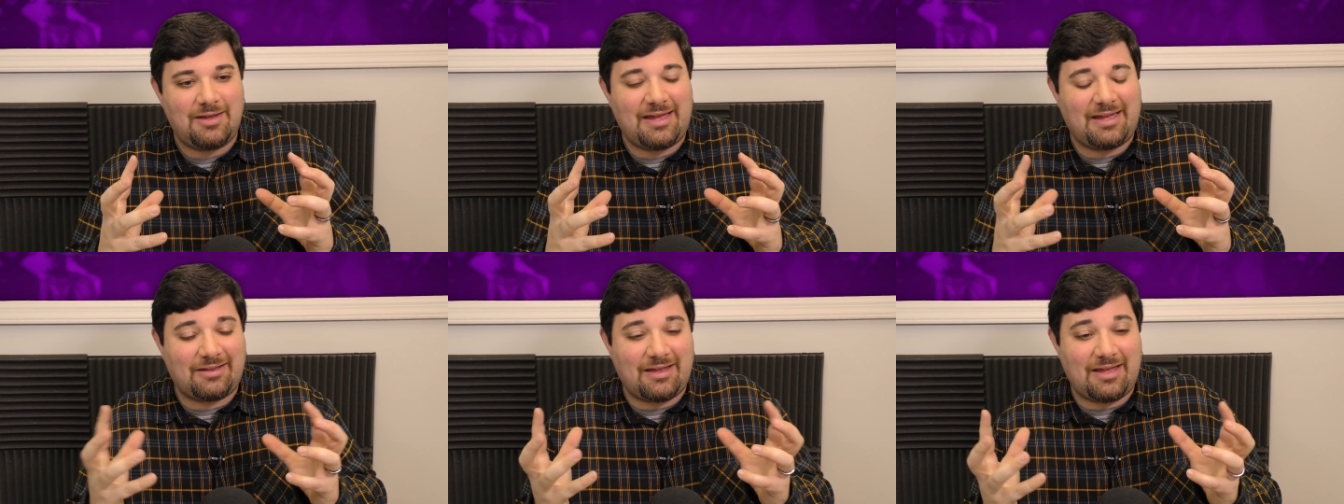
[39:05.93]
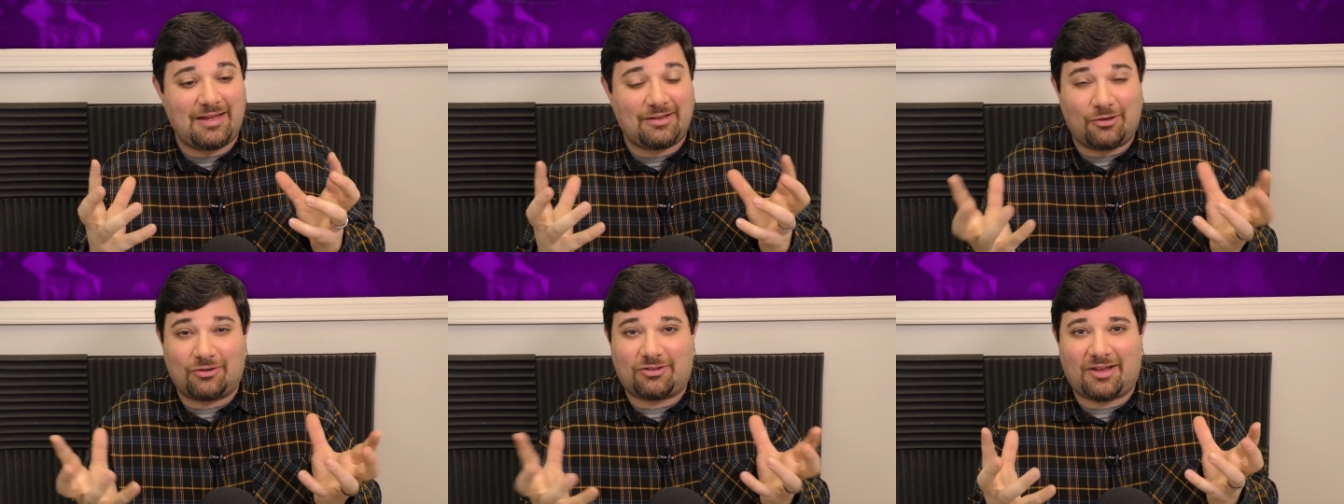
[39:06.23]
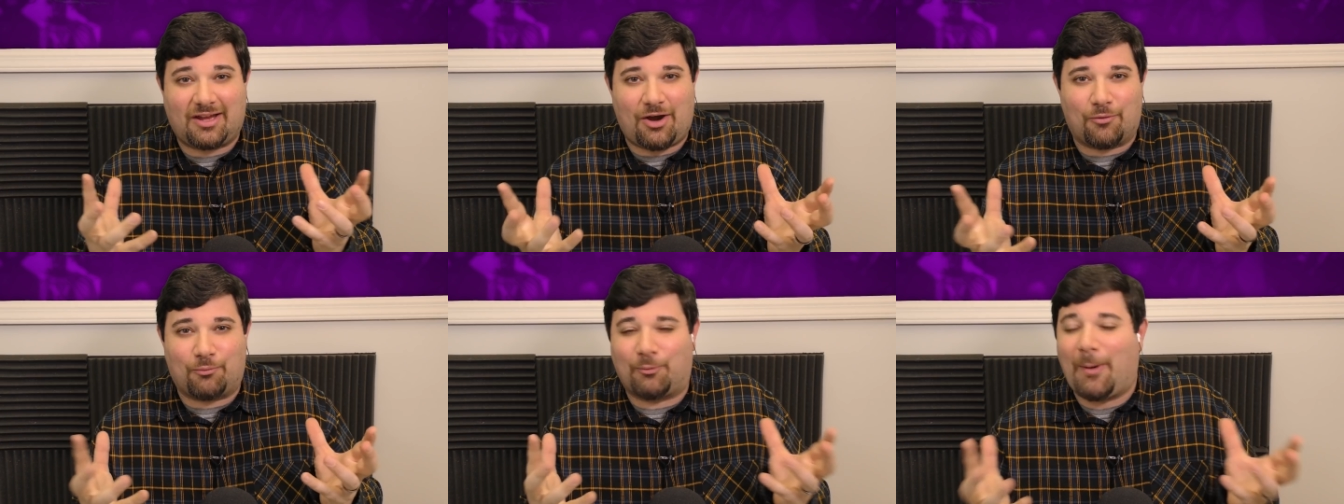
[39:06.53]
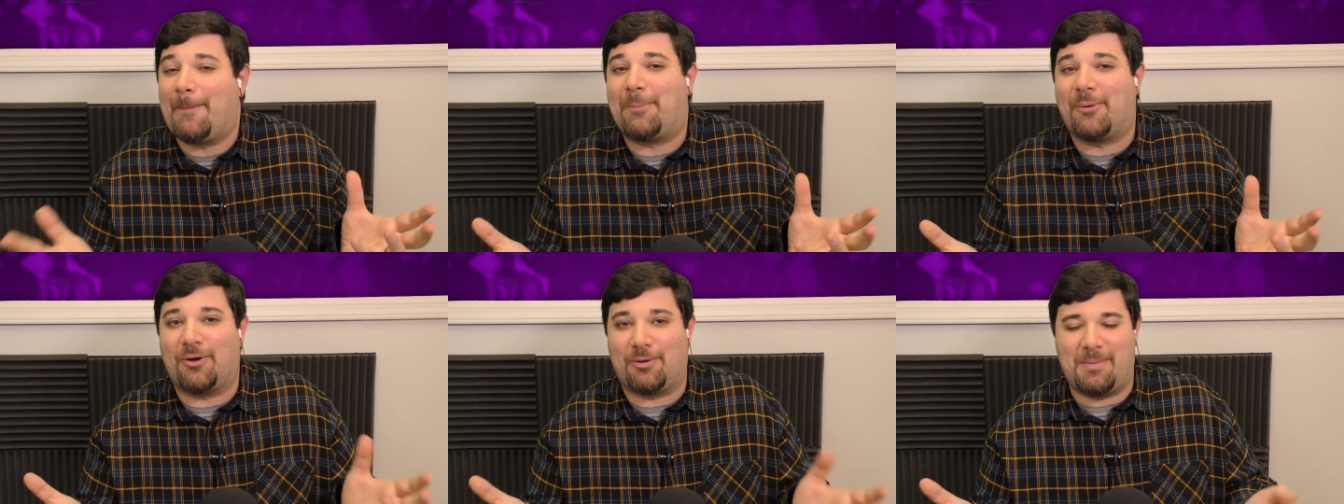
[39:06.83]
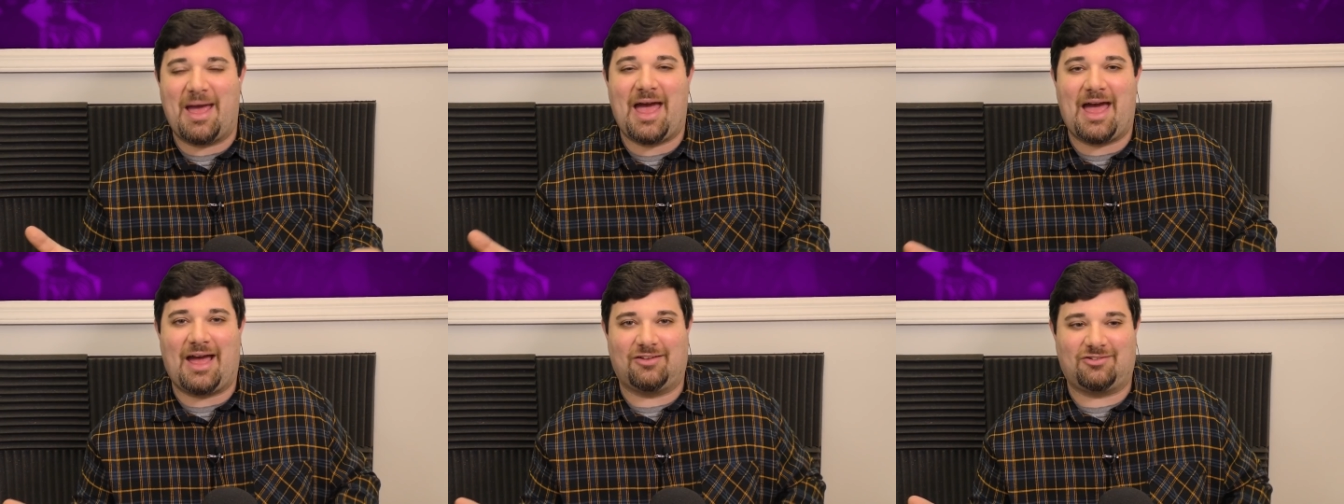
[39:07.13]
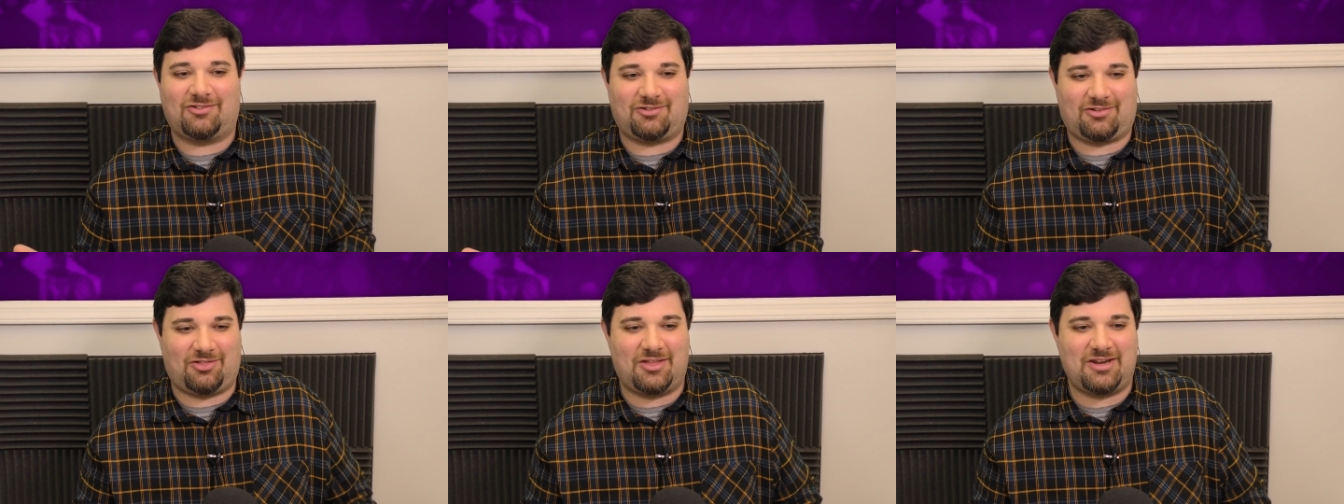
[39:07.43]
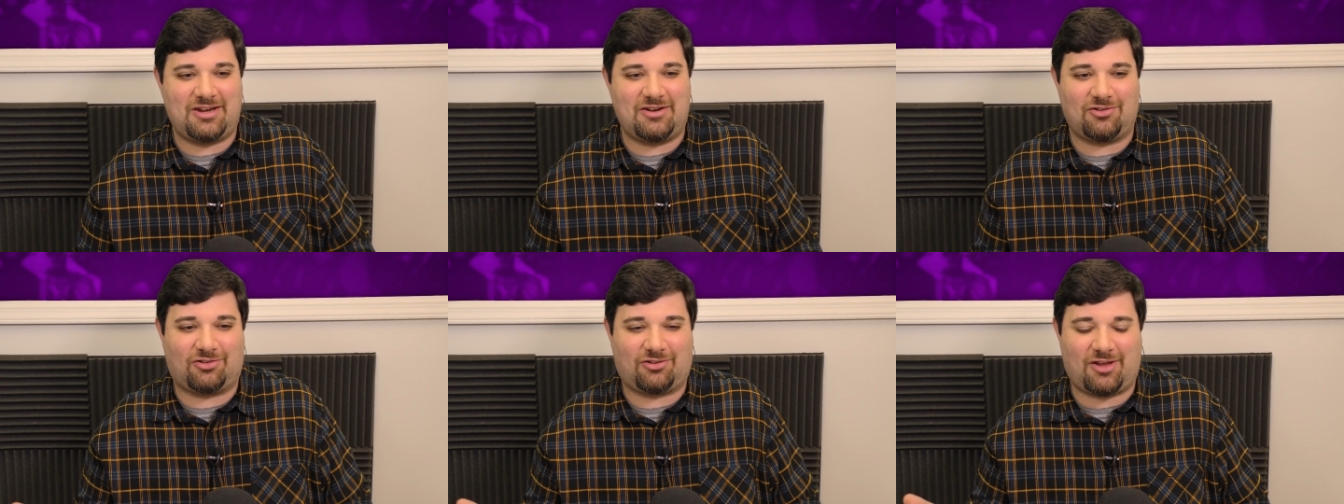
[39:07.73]
It looked like a rubber mask
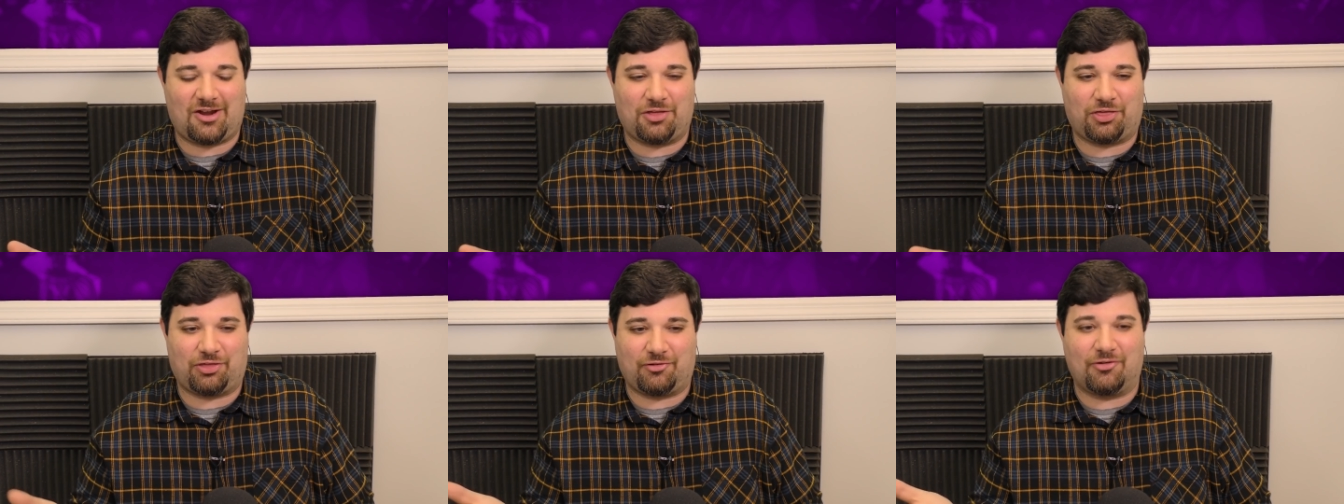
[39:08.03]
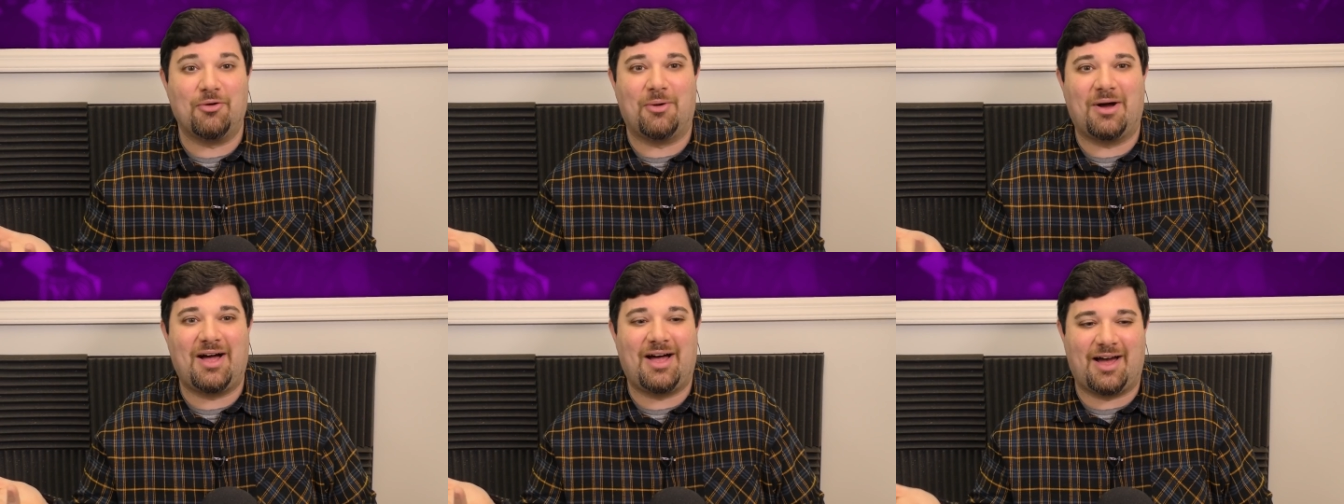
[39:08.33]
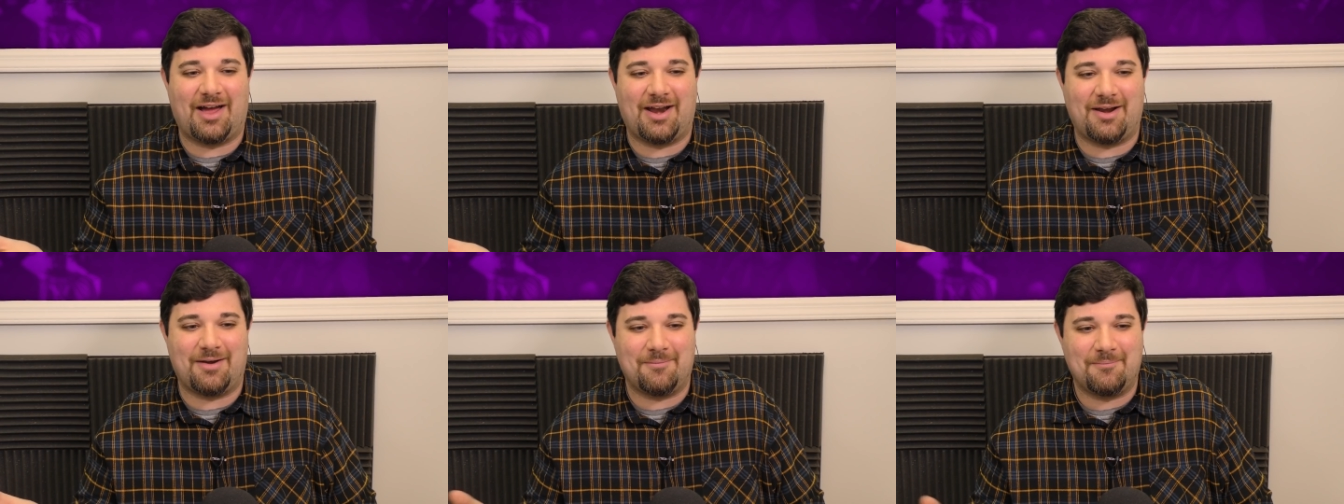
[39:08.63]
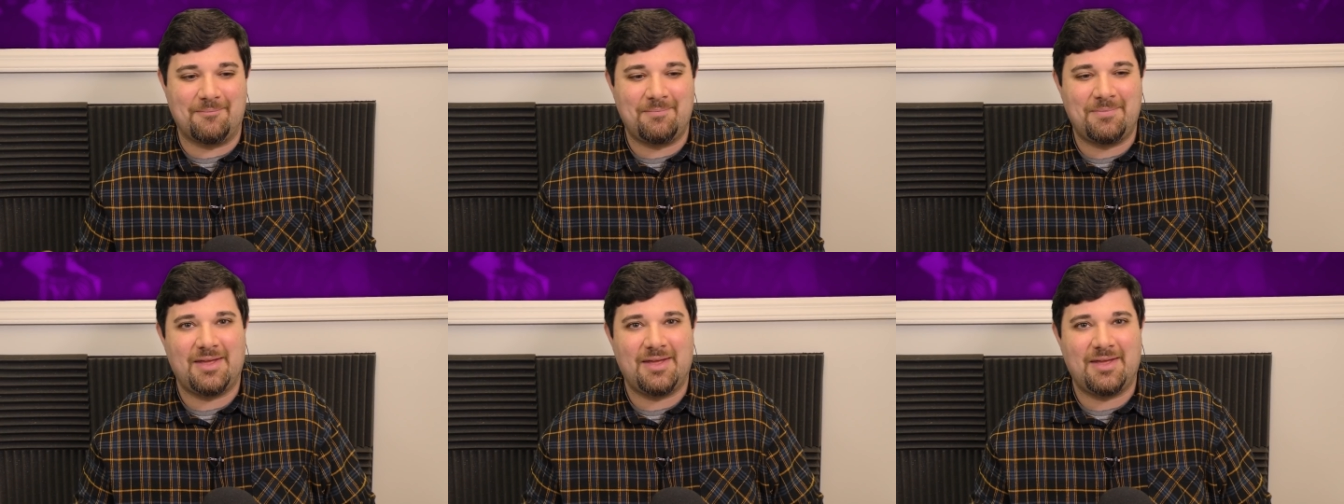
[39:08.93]
that he just kind of threw on.